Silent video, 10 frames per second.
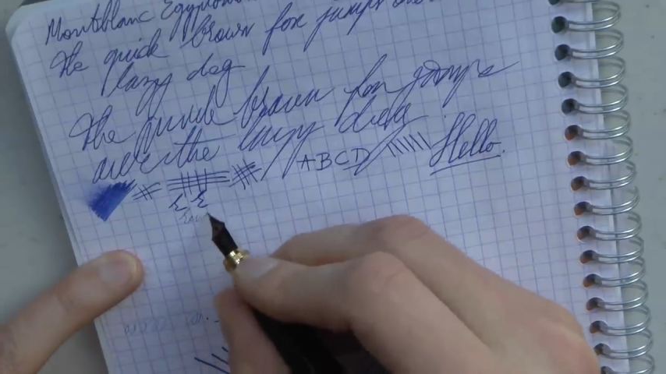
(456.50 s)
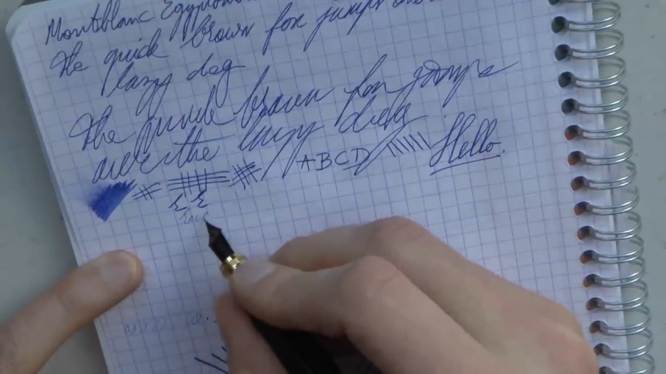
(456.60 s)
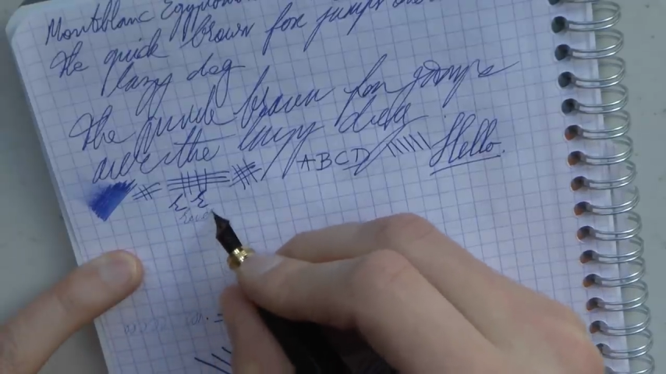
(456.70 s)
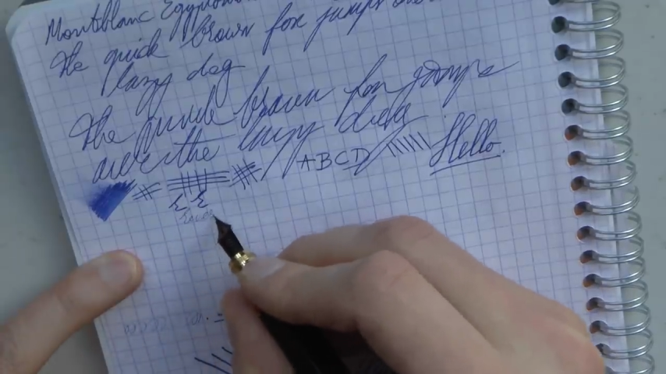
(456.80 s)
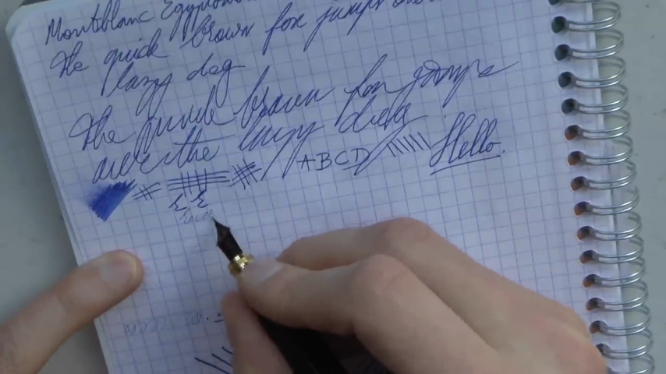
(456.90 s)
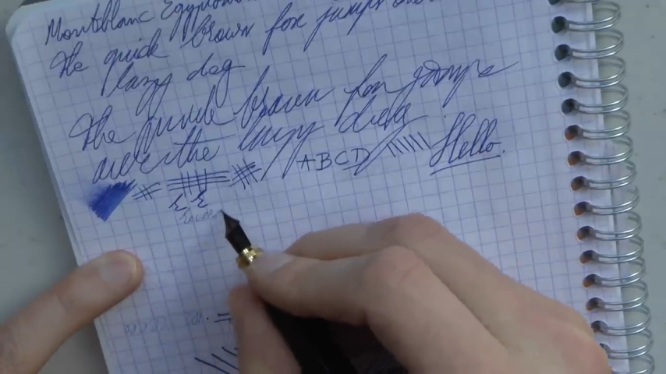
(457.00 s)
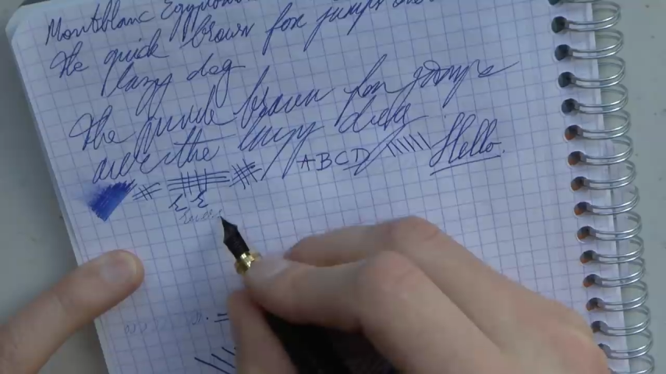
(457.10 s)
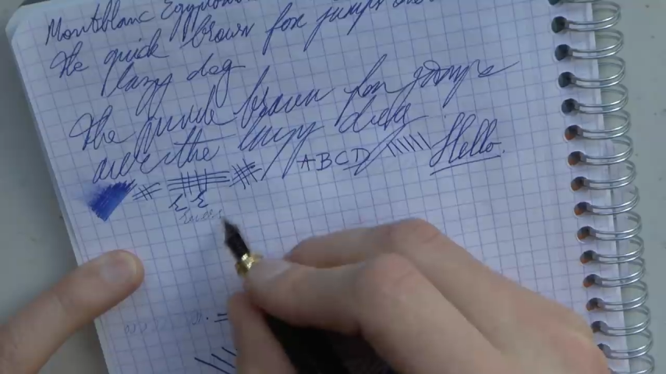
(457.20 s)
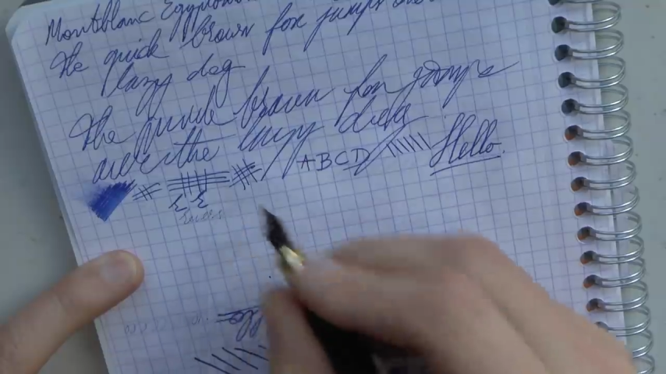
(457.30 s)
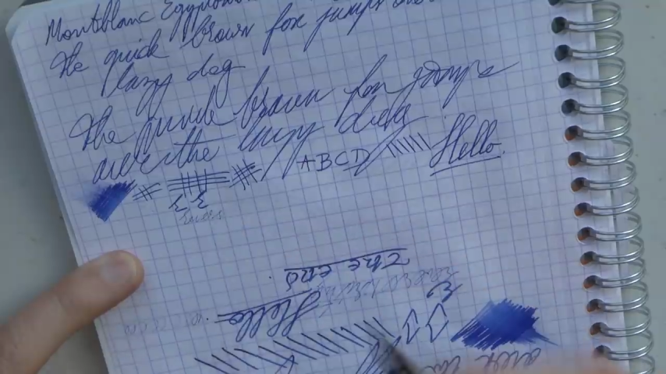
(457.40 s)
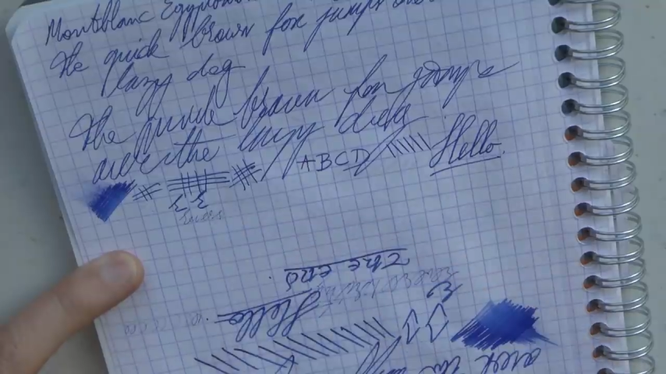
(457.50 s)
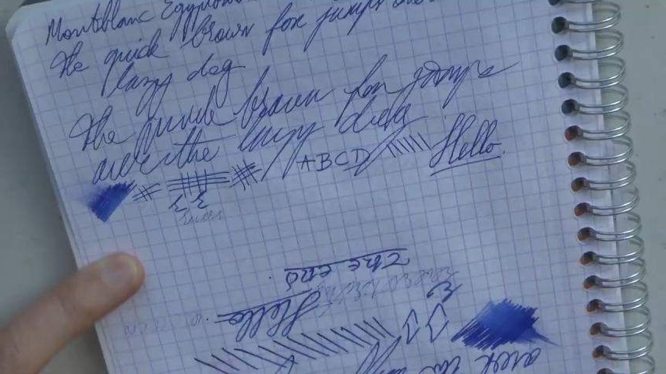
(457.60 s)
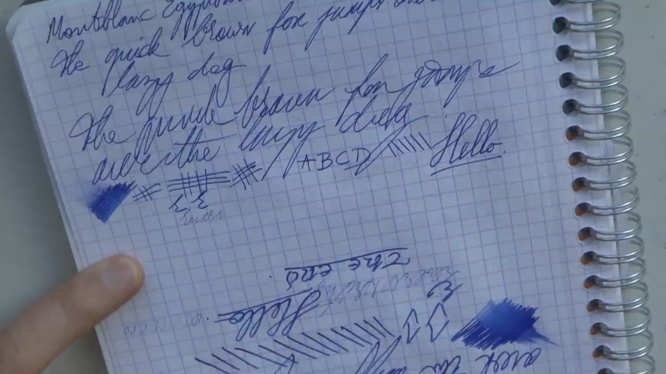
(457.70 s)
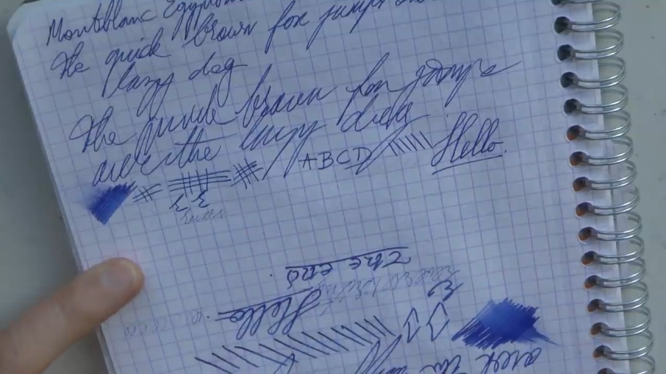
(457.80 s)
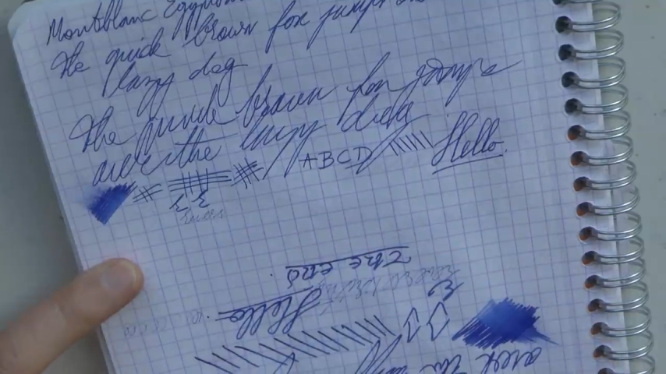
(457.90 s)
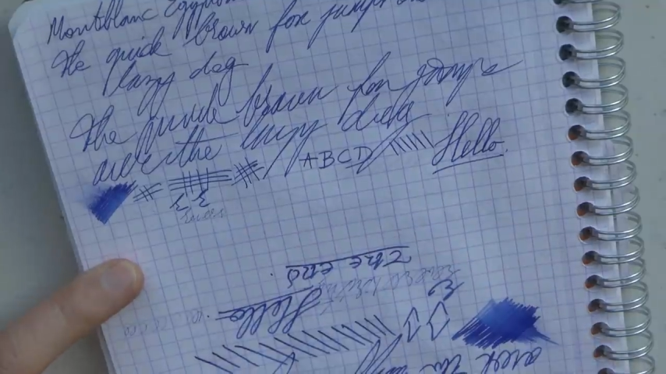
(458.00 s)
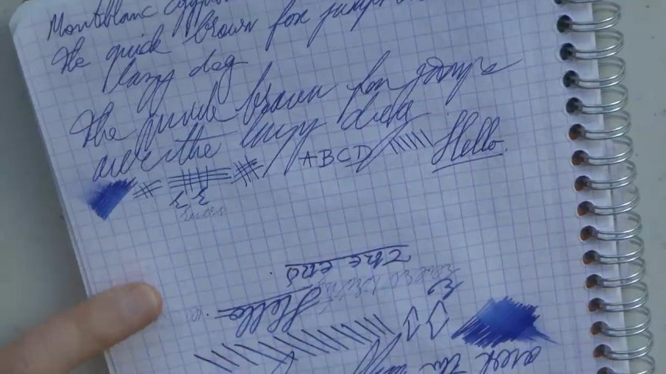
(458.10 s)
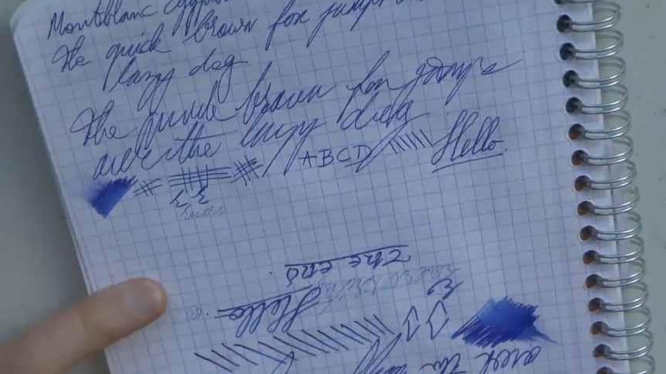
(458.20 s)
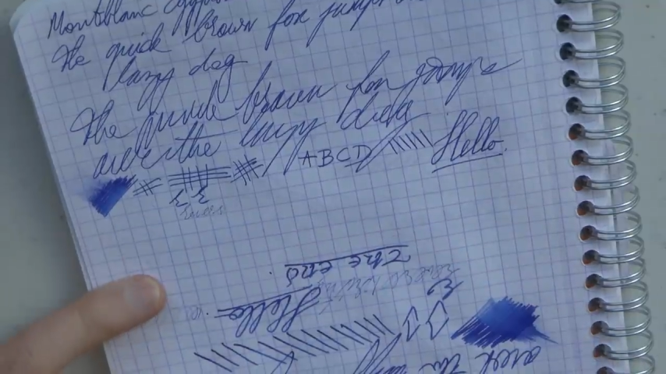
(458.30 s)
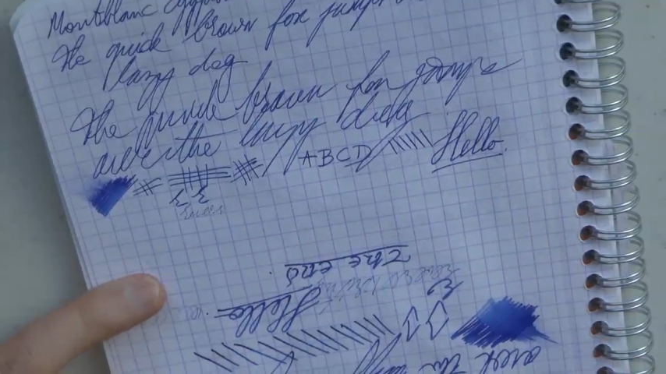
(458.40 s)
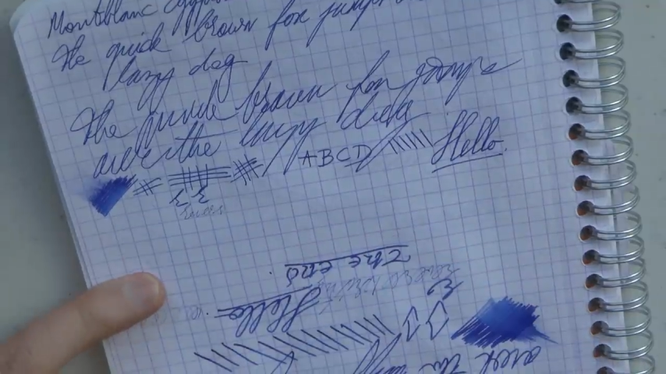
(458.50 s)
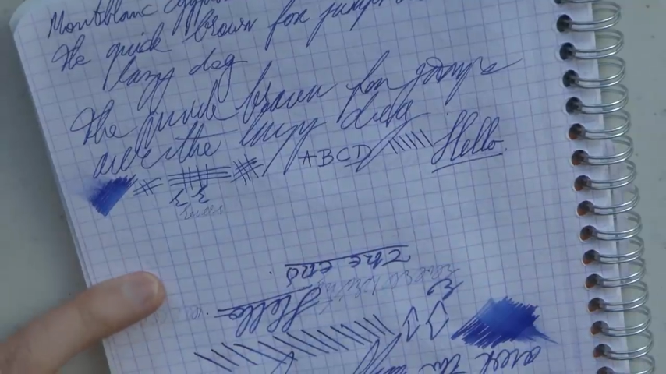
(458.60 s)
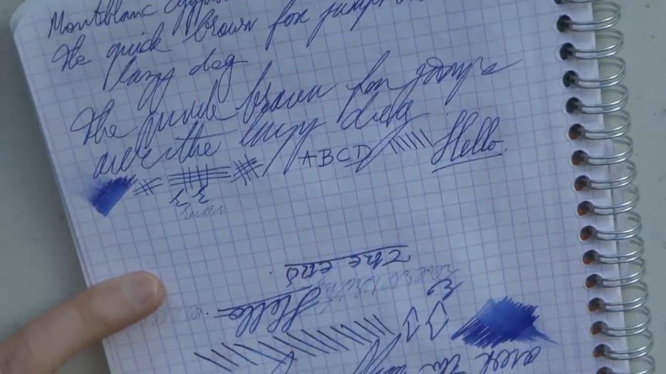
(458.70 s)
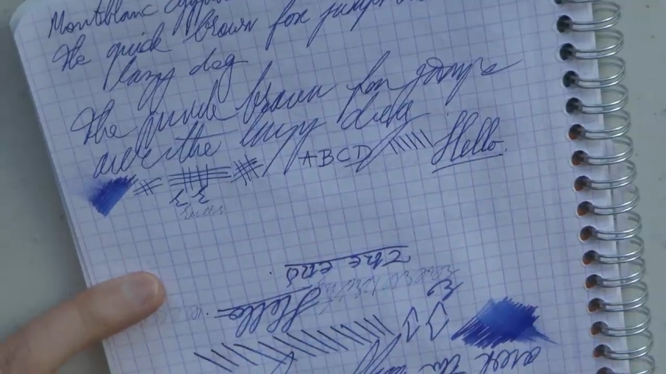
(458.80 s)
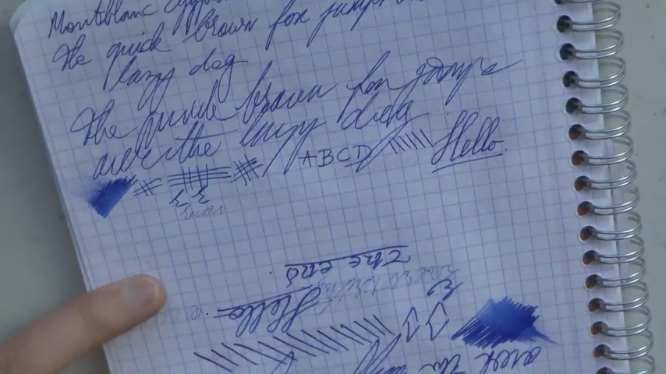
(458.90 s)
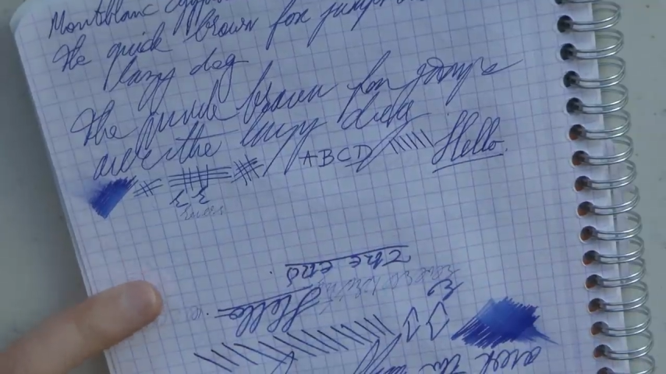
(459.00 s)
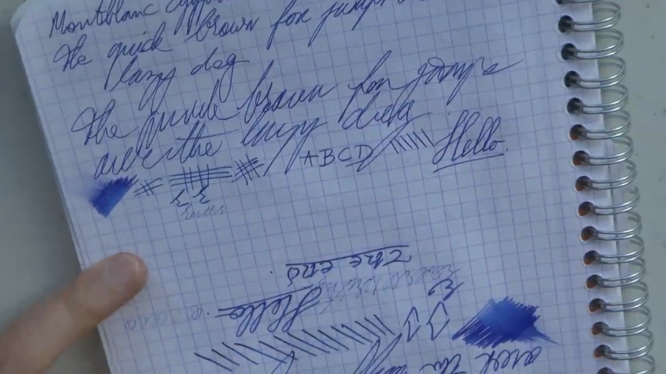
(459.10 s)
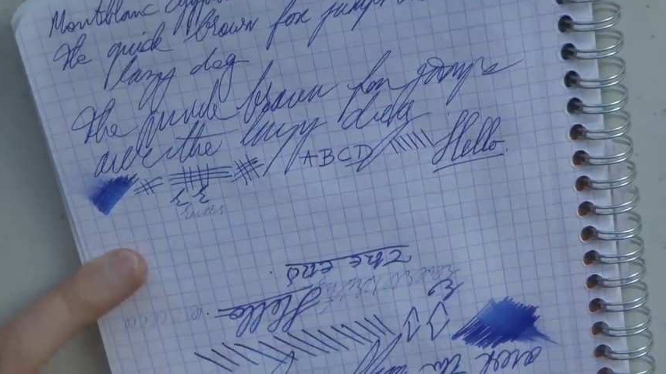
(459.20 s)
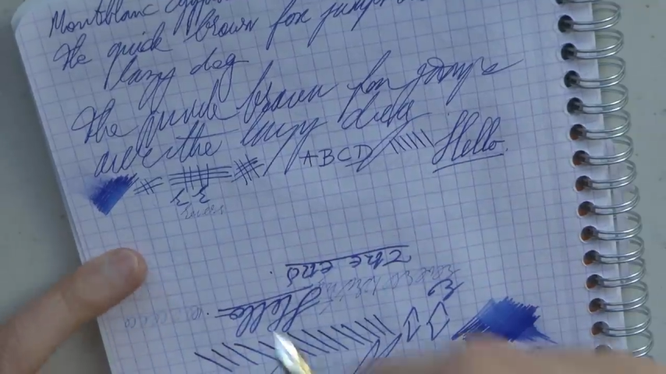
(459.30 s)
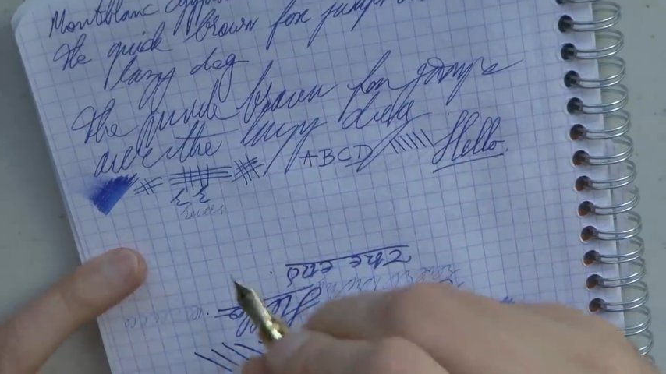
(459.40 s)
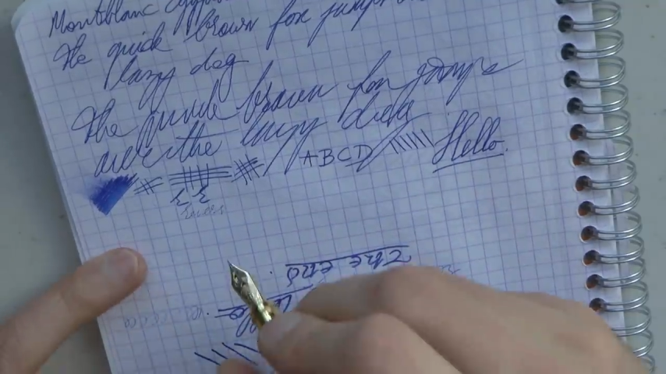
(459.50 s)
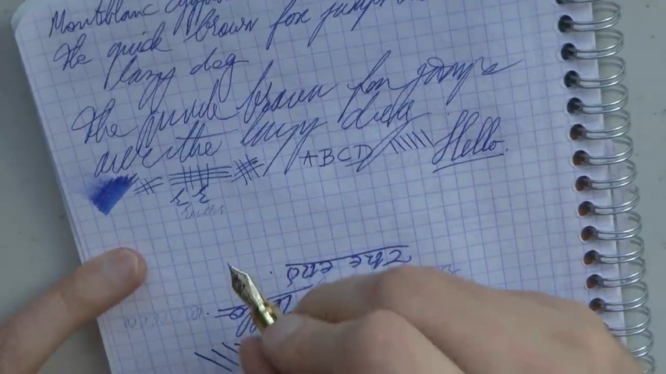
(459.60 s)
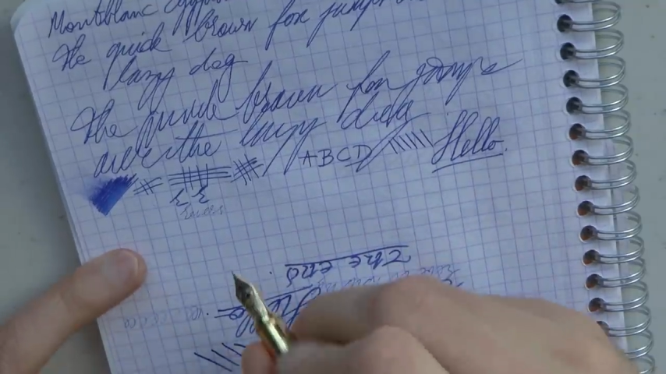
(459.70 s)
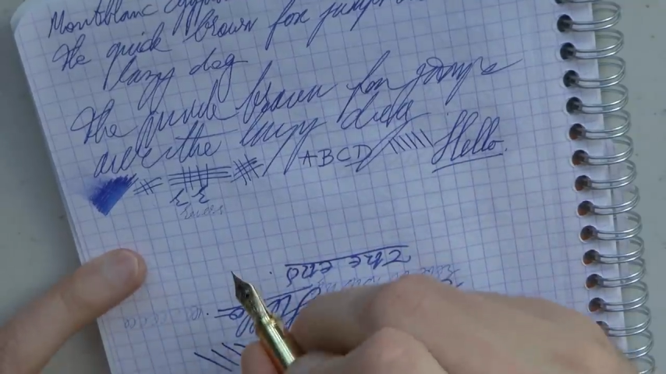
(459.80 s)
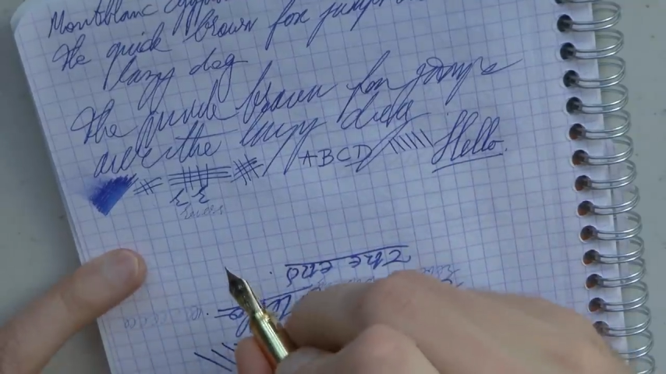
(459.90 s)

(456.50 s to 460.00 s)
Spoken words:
[unreadable: no face in view]